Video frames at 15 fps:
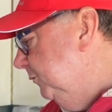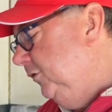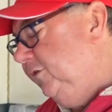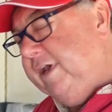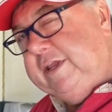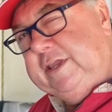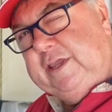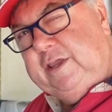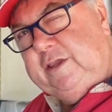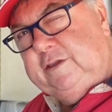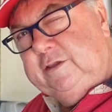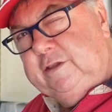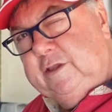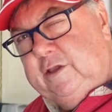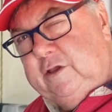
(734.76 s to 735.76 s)
taking
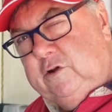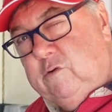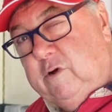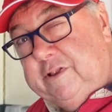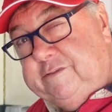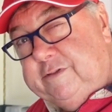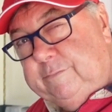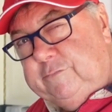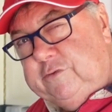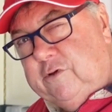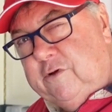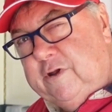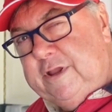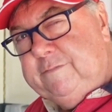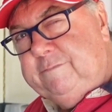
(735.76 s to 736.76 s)
quite some
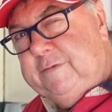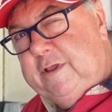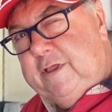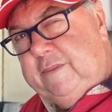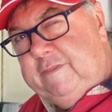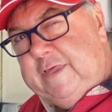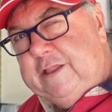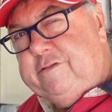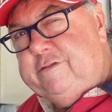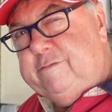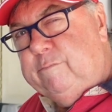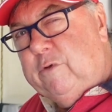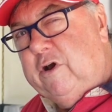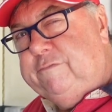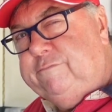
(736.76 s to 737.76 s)
time. That's
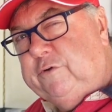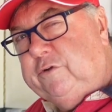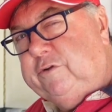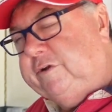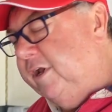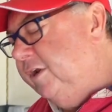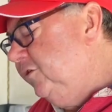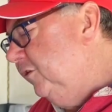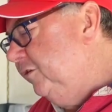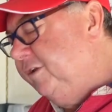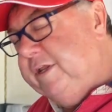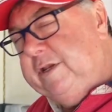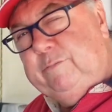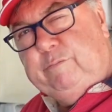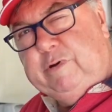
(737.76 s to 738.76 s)
my fault. I just
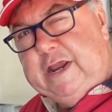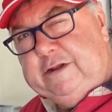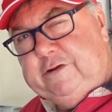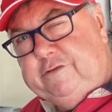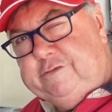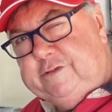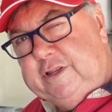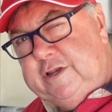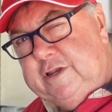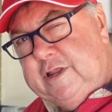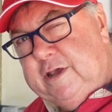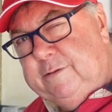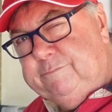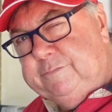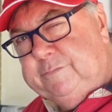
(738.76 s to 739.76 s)
need practice in
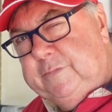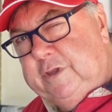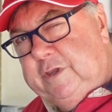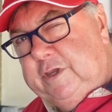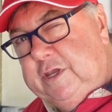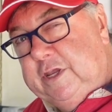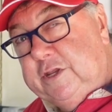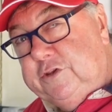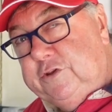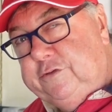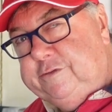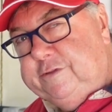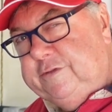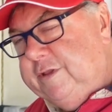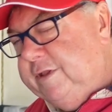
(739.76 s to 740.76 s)

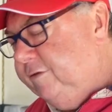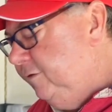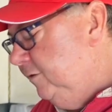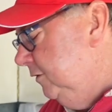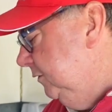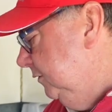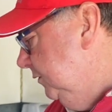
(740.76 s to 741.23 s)
using this.